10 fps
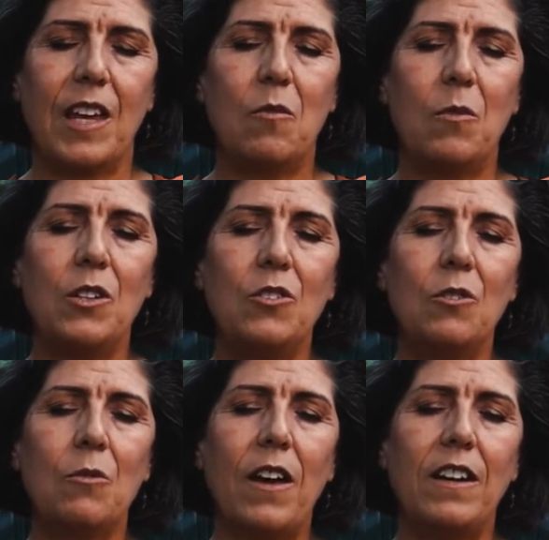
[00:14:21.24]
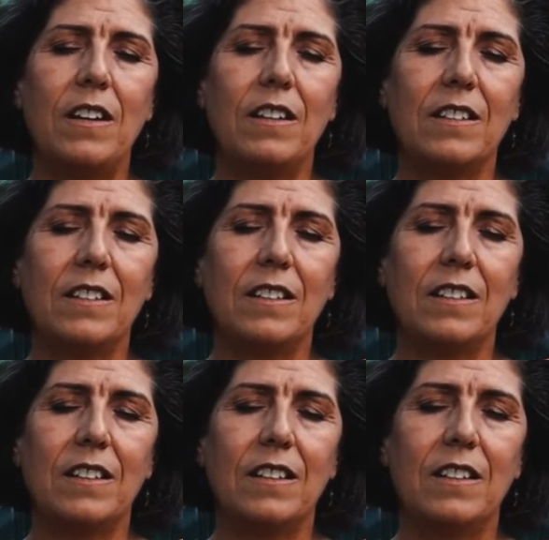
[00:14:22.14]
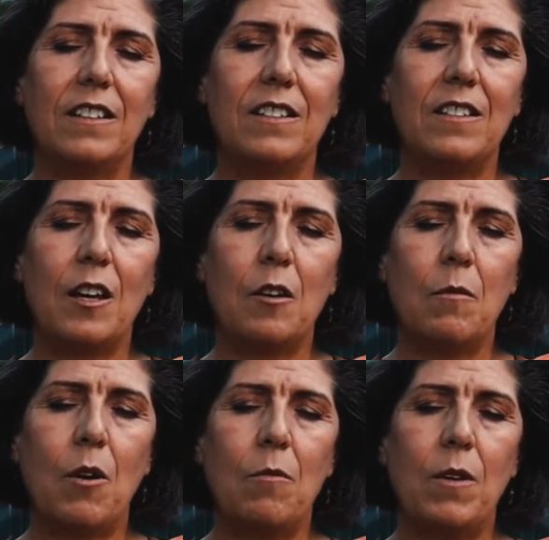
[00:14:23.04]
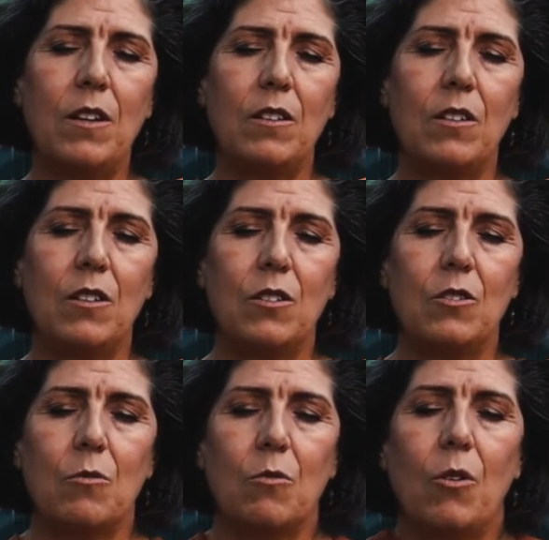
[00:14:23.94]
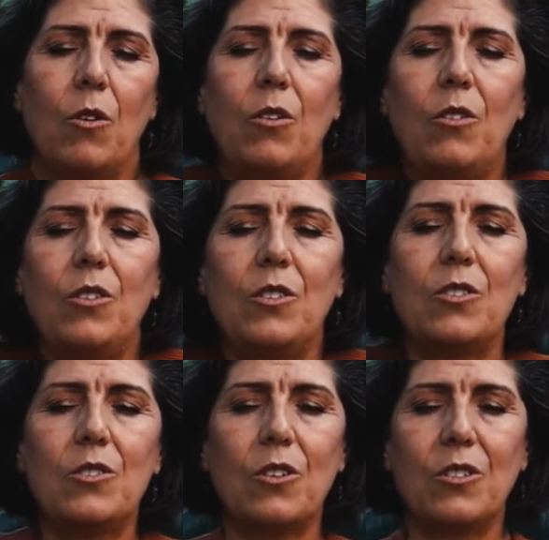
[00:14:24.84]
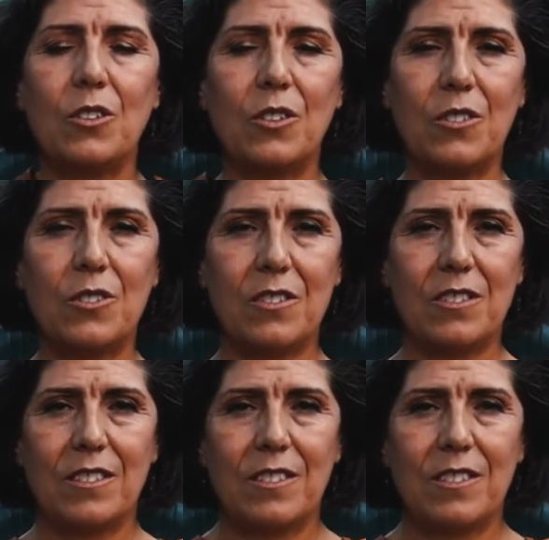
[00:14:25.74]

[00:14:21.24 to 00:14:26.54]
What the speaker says: And when you're ready, take a moment to roll your shoulders